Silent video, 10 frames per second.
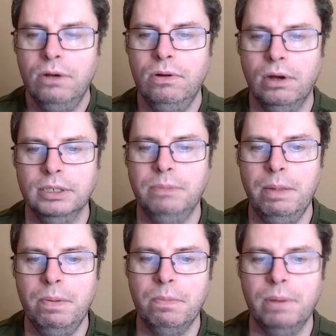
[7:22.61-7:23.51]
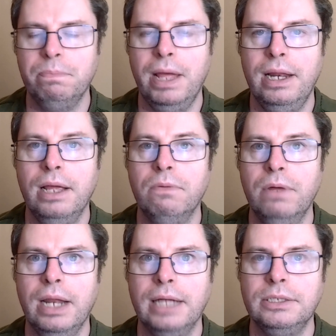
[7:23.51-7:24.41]
who knows, maybe
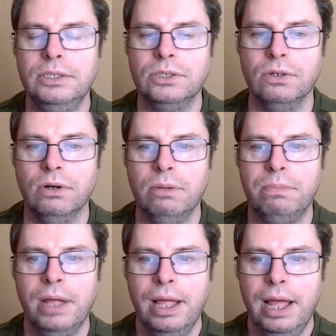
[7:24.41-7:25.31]
Montpellier will actually turn up